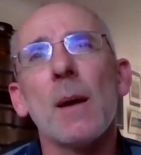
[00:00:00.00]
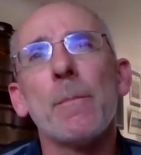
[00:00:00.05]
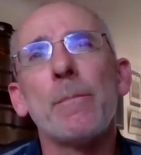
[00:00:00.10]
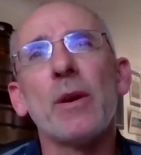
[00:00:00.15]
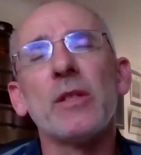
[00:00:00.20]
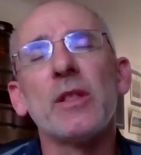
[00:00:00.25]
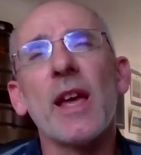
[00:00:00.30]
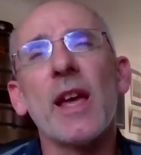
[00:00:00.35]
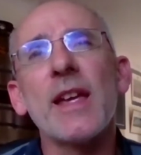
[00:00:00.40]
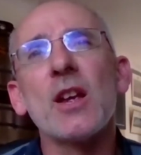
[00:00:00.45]

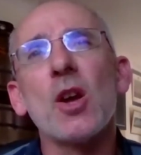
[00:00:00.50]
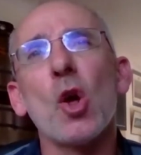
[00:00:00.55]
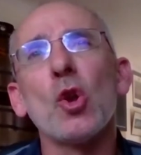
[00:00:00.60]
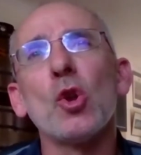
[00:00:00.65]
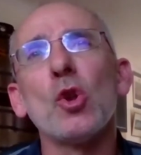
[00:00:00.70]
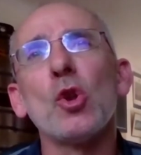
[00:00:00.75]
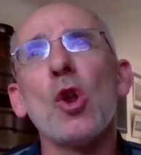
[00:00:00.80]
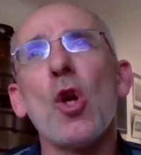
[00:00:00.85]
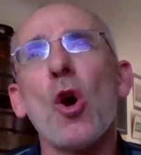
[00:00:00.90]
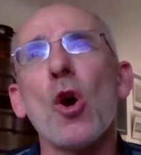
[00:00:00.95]
but they got
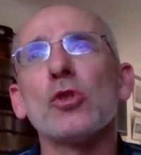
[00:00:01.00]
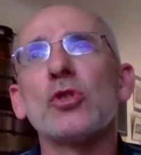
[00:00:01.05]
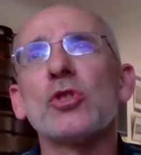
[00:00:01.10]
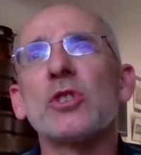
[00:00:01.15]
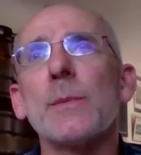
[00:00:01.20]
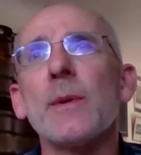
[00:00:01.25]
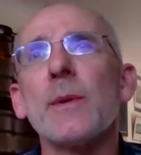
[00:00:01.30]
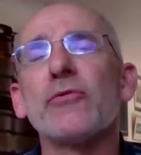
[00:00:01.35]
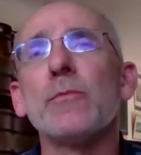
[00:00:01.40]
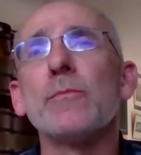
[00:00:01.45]

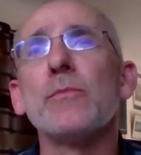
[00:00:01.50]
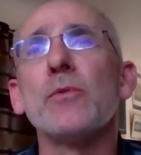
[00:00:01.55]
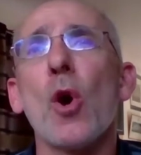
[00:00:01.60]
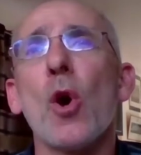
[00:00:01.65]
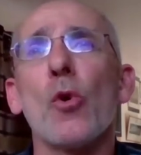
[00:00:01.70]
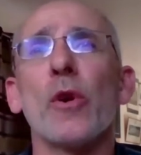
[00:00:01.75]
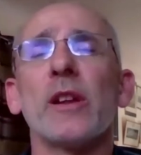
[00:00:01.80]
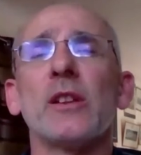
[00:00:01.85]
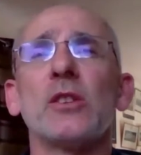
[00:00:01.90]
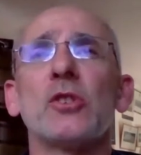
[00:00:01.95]
lost coming from
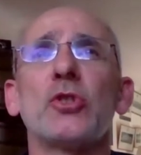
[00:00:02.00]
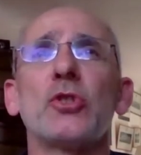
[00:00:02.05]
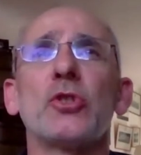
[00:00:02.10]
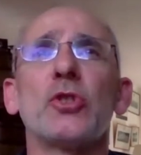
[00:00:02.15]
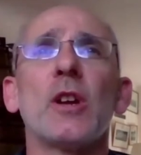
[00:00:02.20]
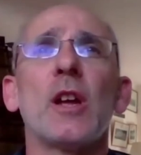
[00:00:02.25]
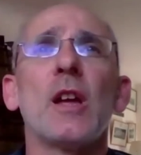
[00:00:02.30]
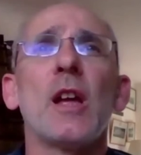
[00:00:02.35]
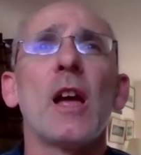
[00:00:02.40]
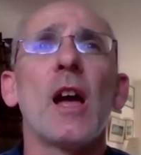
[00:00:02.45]

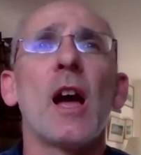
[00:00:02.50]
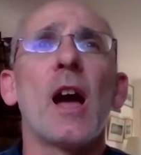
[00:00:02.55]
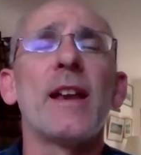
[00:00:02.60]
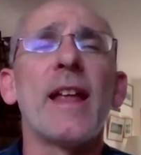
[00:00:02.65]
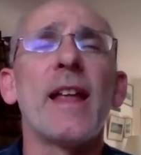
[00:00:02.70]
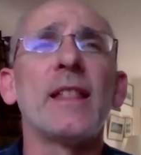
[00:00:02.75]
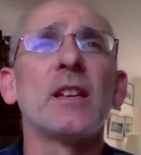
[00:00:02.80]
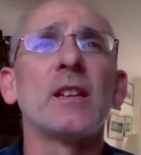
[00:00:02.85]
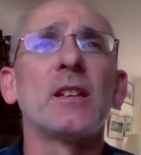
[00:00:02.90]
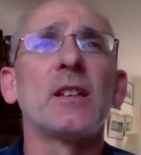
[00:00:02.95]
Norwich
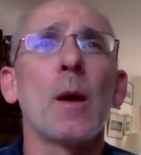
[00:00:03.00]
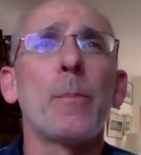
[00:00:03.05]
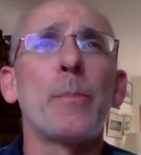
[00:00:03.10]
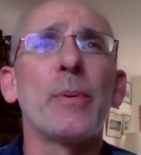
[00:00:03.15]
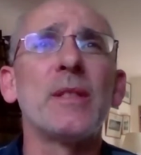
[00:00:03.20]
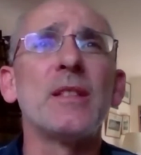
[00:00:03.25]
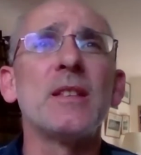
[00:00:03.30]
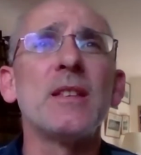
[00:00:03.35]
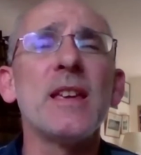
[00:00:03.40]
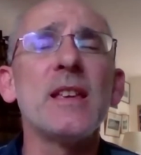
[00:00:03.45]
and ended up
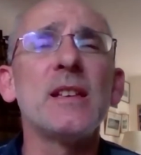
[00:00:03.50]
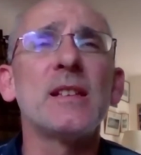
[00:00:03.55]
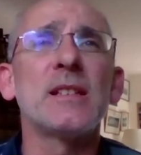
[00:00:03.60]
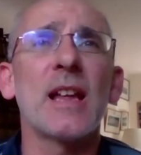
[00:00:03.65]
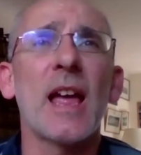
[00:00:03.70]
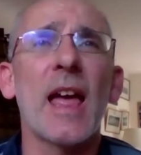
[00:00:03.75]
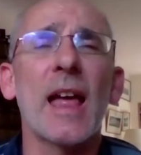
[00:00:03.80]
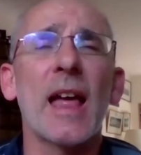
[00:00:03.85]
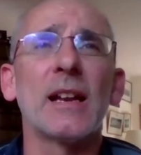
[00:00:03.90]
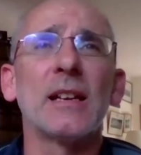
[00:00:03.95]
in the
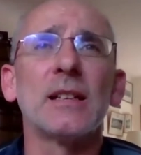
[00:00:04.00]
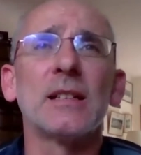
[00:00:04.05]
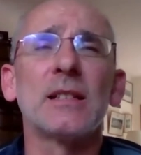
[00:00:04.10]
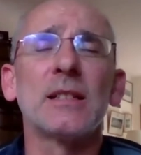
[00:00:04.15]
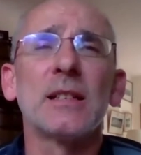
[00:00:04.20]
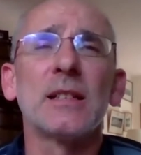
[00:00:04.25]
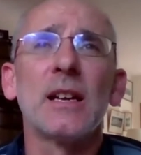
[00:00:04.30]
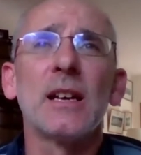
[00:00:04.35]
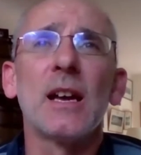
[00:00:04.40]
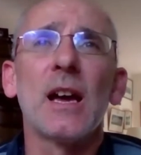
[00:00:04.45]
East
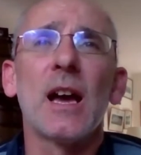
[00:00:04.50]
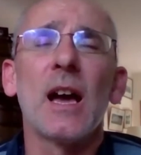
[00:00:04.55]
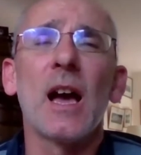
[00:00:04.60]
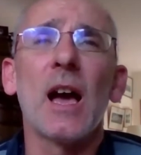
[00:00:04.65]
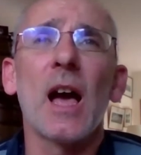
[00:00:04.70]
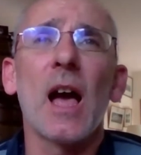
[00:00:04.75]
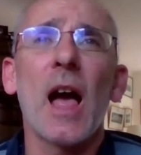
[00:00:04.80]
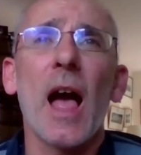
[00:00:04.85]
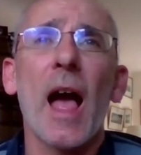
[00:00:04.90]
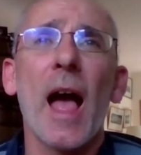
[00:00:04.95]
End,
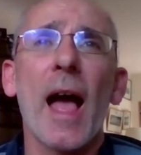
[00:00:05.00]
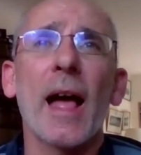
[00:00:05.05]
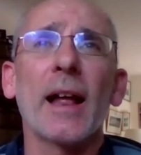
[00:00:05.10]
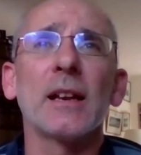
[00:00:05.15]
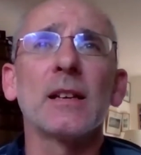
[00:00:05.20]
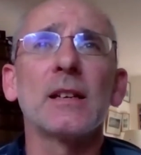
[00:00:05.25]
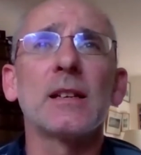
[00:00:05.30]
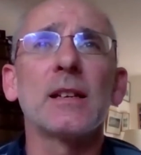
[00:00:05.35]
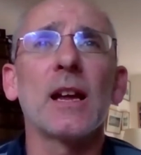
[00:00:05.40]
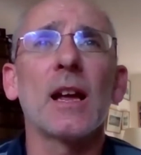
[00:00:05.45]

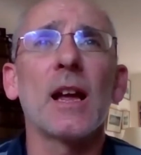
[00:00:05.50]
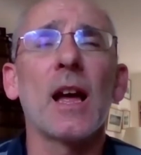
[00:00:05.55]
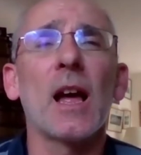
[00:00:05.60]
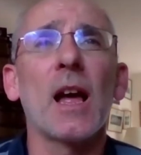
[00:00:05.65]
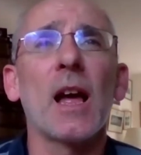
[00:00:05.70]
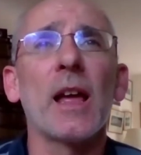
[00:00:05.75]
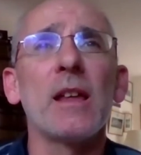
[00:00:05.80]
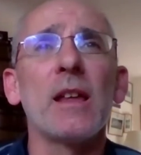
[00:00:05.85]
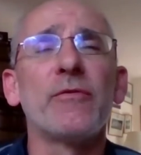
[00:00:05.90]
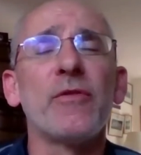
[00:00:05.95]
and
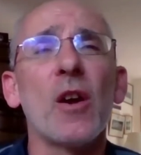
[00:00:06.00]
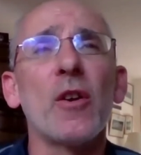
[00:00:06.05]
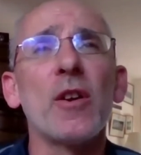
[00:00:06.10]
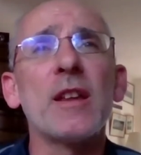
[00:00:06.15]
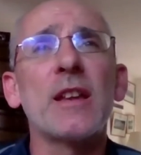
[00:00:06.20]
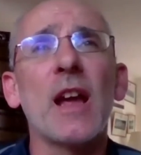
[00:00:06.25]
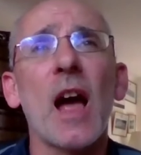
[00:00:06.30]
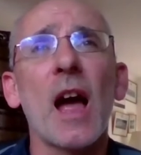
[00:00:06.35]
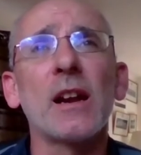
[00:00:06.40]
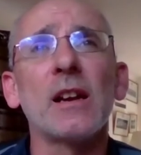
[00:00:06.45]
he very
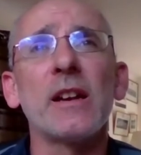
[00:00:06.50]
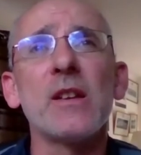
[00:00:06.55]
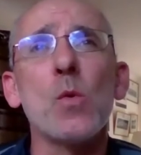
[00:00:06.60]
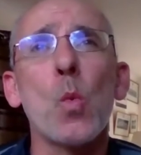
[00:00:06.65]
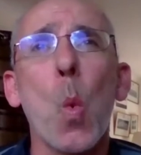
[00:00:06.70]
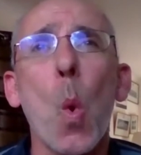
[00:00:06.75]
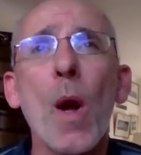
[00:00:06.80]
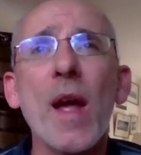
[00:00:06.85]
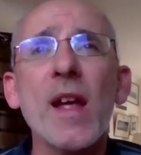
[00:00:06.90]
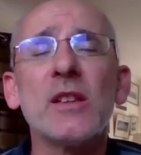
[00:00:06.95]
kindly
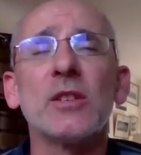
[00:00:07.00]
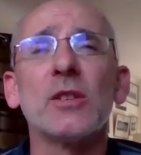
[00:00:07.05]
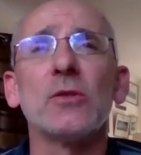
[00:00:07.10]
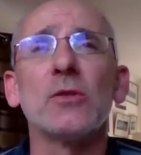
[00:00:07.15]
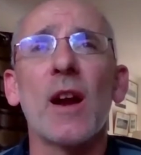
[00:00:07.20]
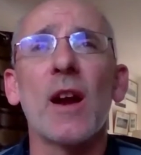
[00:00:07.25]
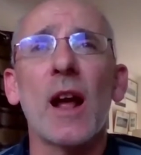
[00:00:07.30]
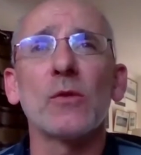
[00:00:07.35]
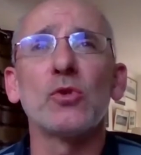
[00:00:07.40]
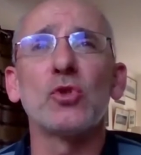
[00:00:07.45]
waited
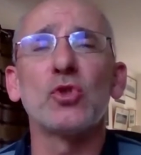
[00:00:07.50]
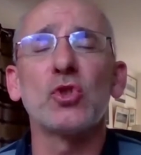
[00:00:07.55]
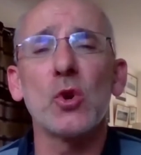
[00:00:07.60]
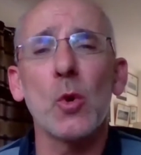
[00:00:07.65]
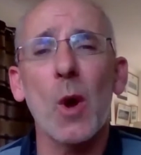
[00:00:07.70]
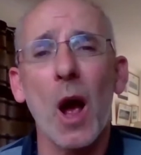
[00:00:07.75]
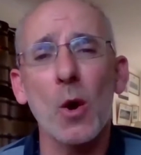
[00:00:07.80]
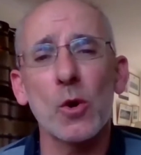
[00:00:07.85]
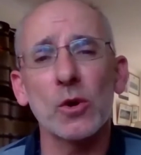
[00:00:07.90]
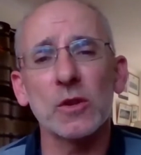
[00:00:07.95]
around
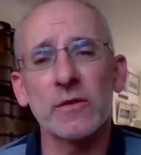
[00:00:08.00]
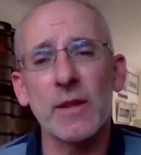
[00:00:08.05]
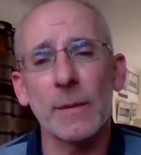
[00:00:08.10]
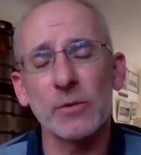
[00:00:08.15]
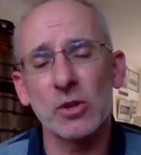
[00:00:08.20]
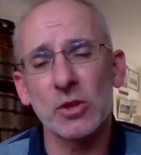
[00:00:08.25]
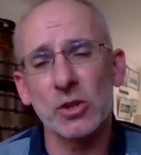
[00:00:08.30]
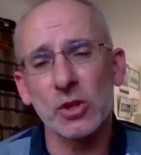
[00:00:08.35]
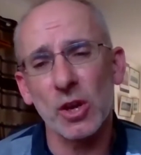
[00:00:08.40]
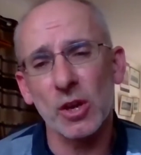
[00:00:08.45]
2 hours for them
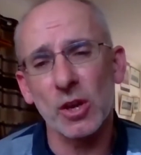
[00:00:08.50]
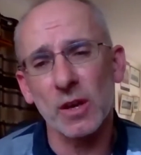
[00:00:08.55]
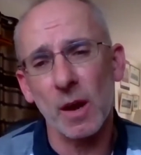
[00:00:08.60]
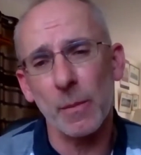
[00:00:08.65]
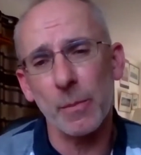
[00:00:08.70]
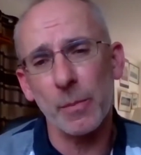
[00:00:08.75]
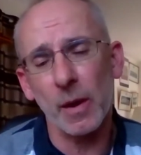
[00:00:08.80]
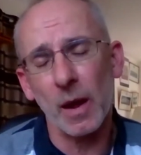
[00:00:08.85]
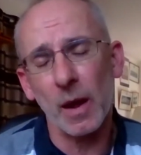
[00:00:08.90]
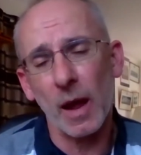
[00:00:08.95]
to turn
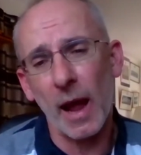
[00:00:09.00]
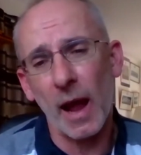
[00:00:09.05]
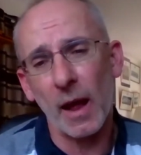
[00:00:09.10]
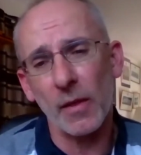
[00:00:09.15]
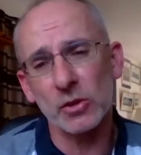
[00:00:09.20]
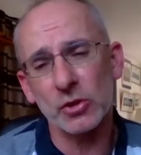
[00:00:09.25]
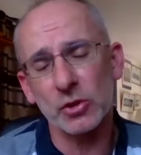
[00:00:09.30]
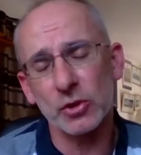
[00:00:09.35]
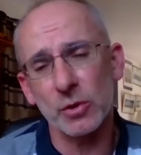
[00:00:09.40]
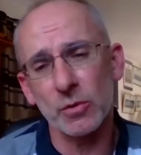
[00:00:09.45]
up
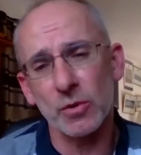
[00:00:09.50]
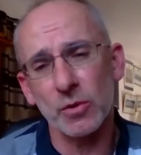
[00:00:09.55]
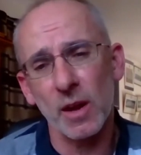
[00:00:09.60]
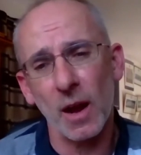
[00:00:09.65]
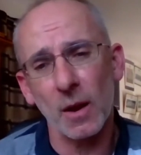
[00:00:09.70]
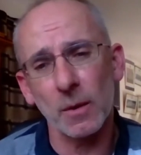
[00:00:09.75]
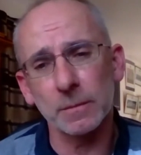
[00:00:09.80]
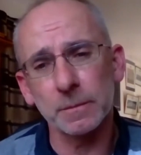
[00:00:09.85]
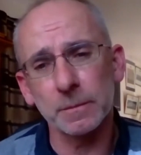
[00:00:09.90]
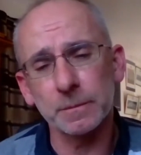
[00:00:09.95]
at the studio?